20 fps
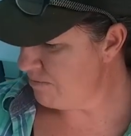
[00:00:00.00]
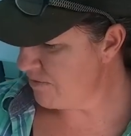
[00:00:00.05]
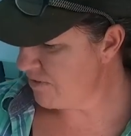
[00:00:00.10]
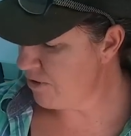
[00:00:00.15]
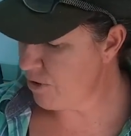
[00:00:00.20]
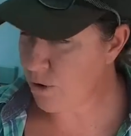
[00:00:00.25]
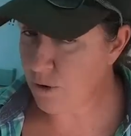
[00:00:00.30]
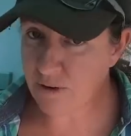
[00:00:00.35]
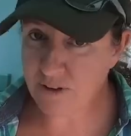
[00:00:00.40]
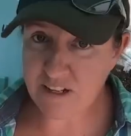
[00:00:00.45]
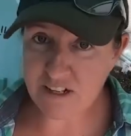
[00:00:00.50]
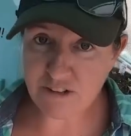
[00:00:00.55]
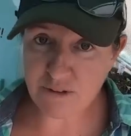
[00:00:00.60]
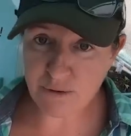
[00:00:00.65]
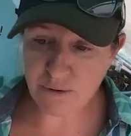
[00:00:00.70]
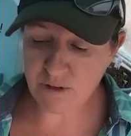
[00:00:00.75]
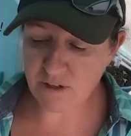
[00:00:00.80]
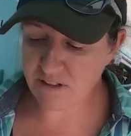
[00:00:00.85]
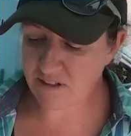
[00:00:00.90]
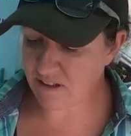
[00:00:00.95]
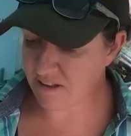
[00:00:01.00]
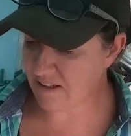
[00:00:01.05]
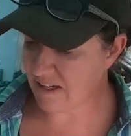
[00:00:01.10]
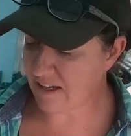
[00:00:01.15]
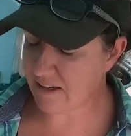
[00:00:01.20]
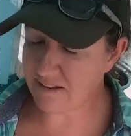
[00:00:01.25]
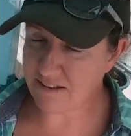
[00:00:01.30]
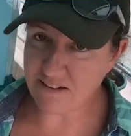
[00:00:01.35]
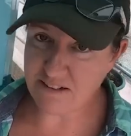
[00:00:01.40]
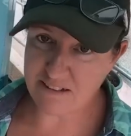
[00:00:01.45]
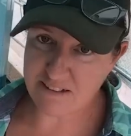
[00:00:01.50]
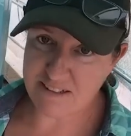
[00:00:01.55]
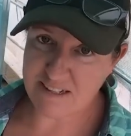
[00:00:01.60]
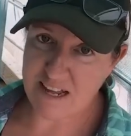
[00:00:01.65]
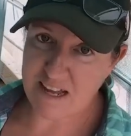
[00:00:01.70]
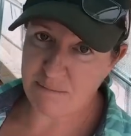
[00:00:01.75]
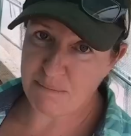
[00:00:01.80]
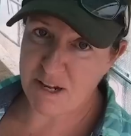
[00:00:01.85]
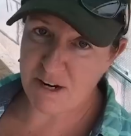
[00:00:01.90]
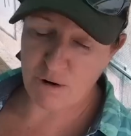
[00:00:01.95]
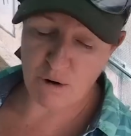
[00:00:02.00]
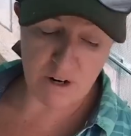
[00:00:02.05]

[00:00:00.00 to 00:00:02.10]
for holding tools and things and just staying better